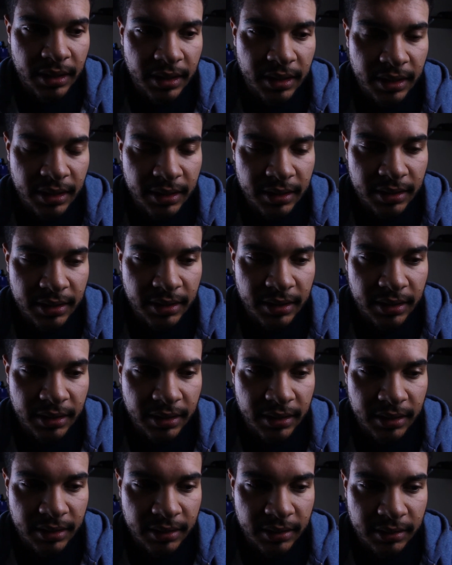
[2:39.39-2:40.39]

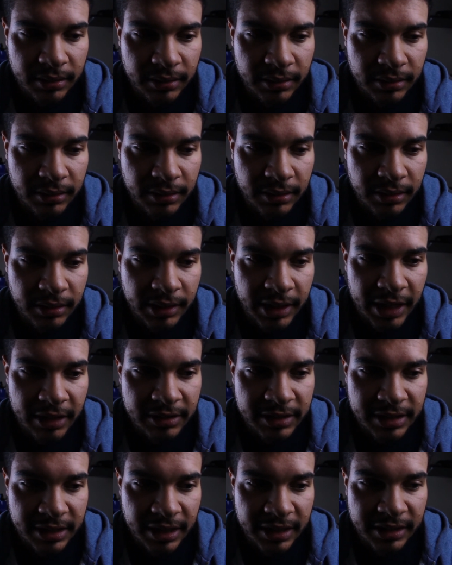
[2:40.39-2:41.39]
And
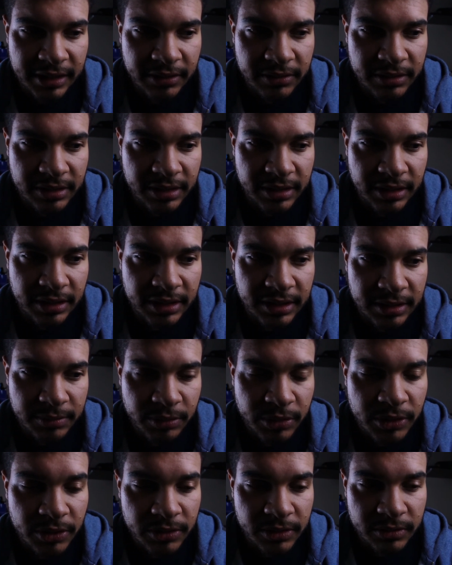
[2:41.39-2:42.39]
outside there was all these
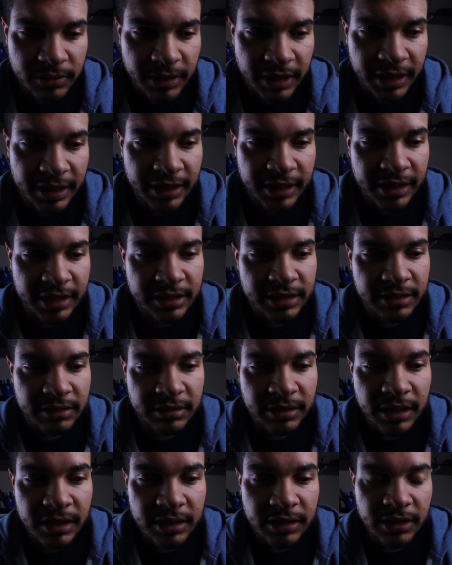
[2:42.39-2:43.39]
booths, right? And so
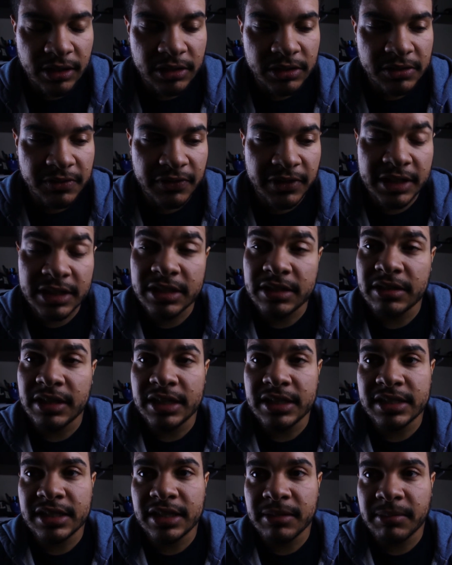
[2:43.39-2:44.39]
none of the clothes fit, so
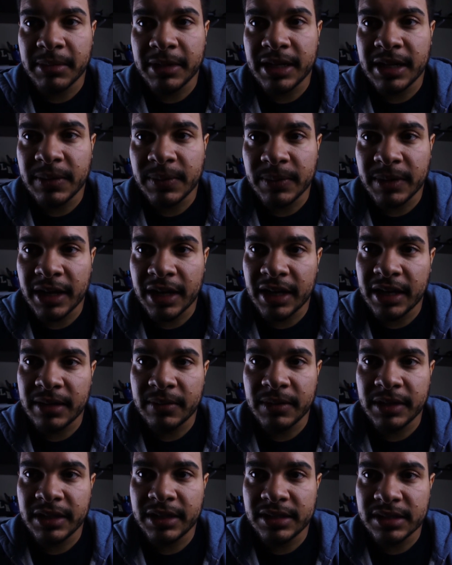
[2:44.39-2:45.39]
I was like, man, I kind
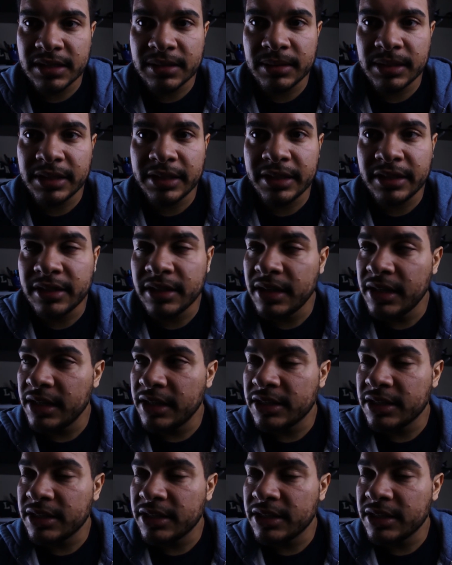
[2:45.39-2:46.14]
of want to get something here.